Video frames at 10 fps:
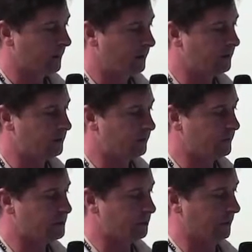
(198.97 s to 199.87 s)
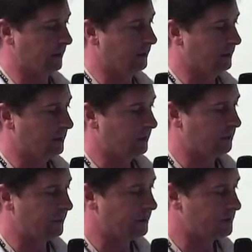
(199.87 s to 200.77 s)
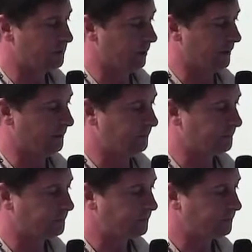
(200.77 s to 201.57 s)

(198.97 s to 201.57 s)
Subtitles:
individually, the biggest one